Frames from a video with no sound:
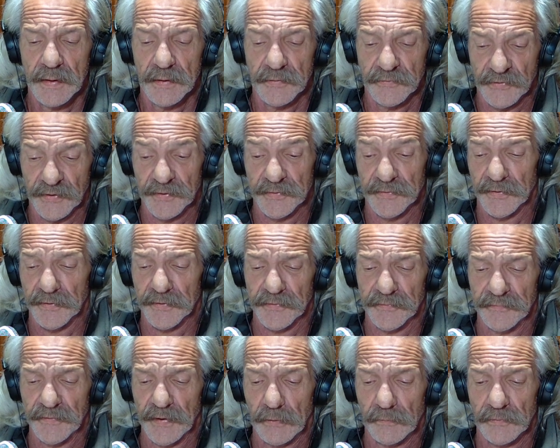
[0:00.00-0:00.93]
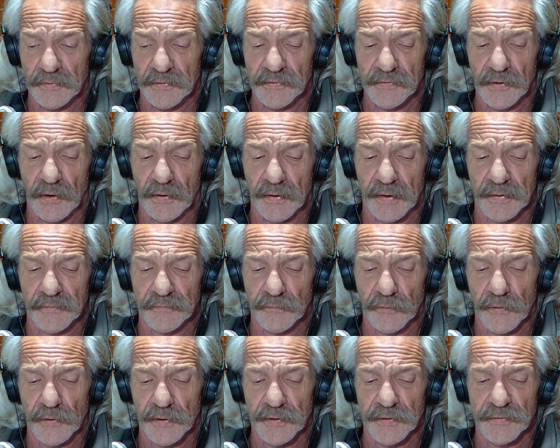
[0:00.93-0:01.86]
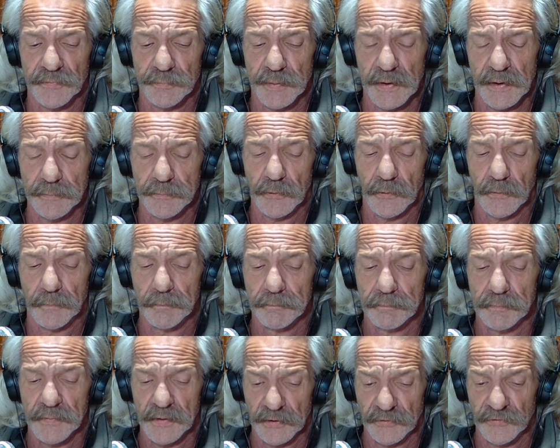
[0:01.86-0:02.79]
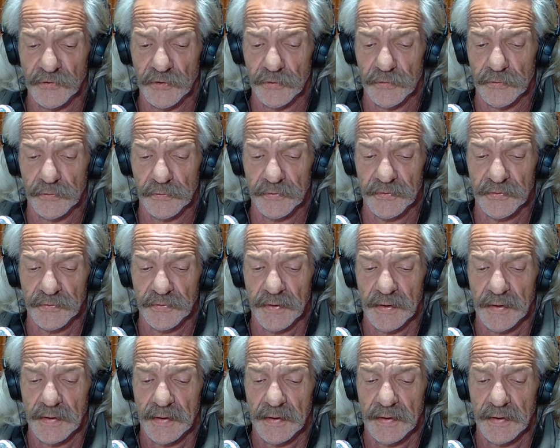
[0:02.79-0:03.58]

Jesus felt sorry for his people, the Jews,